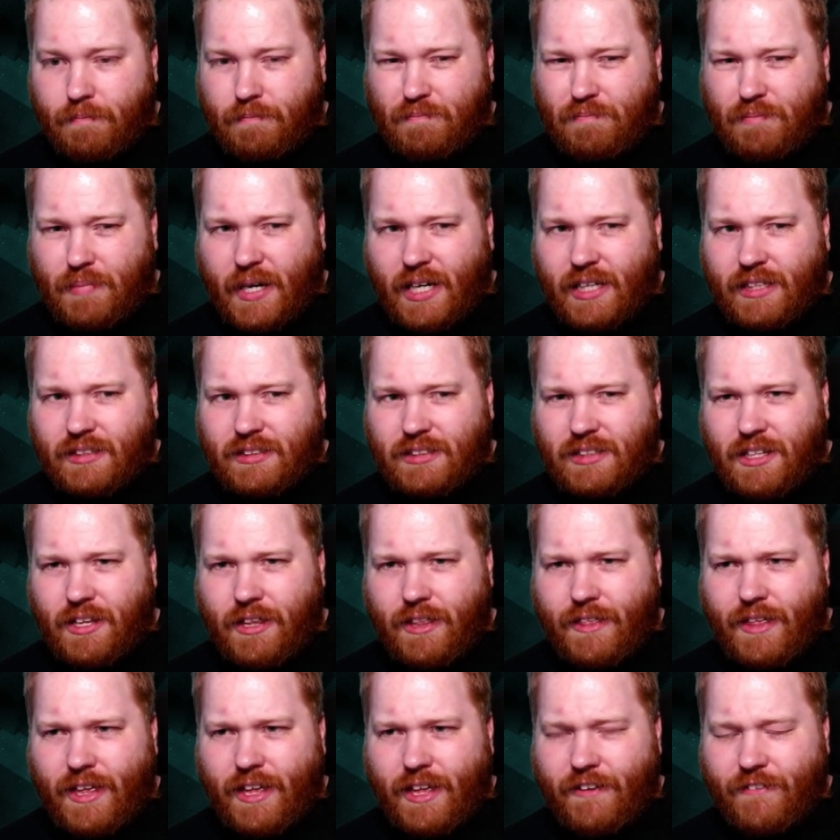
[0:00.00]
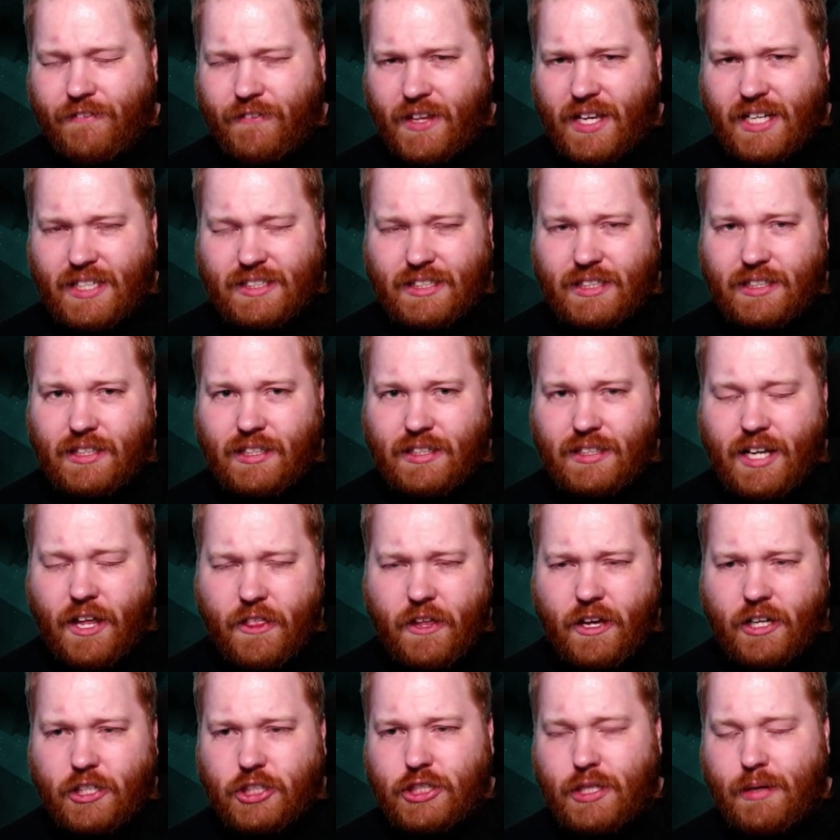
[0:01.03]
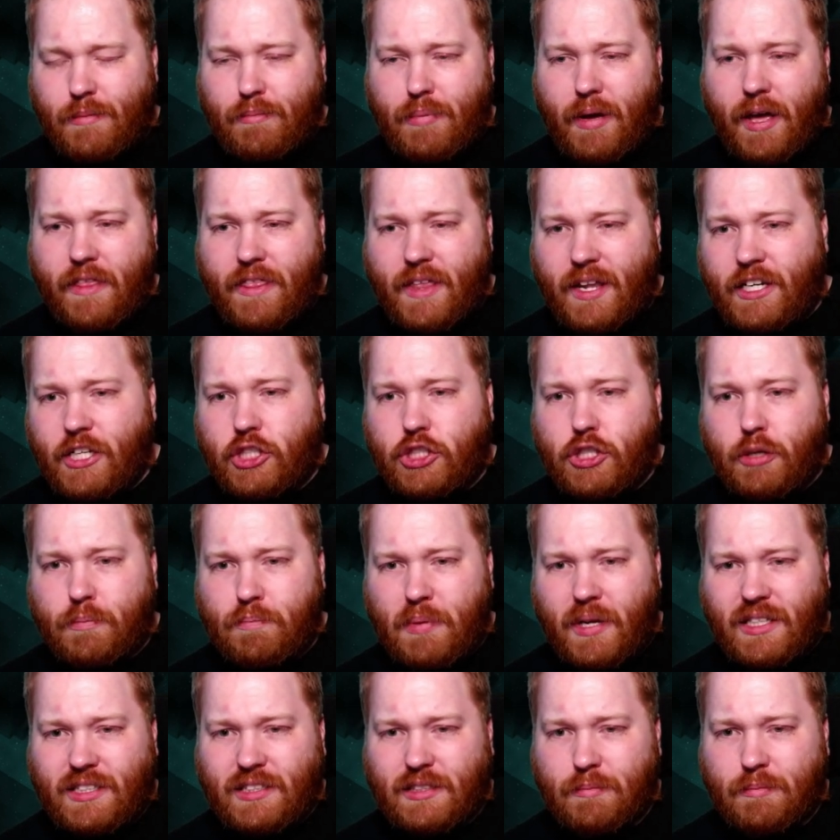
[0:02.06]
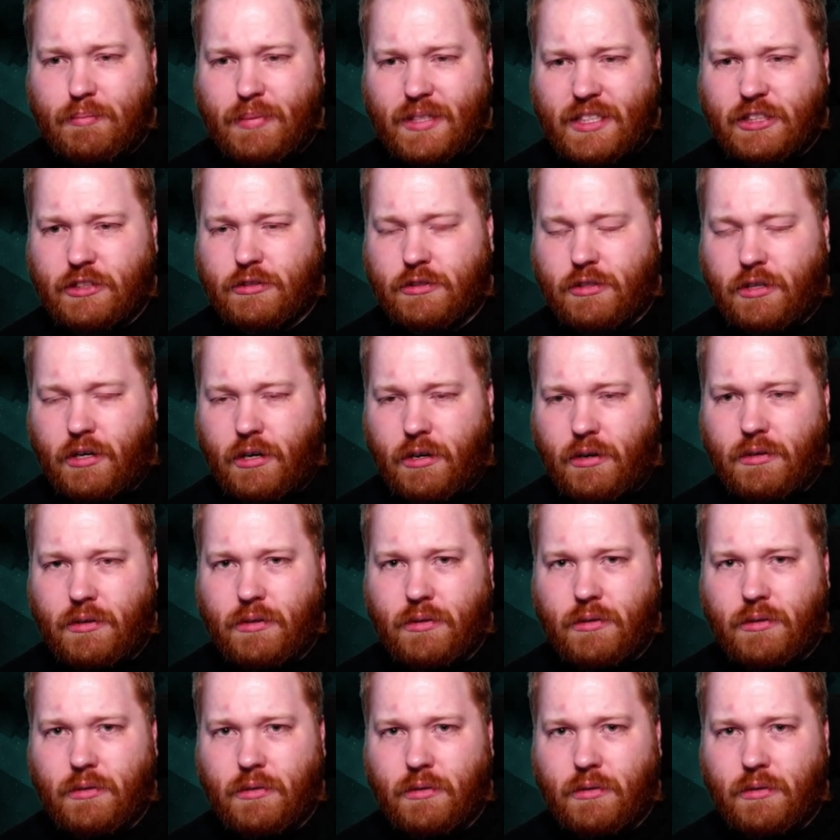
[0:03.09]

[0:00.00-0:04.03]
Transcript: But if there's another Shinpei, then he should be in the bistro.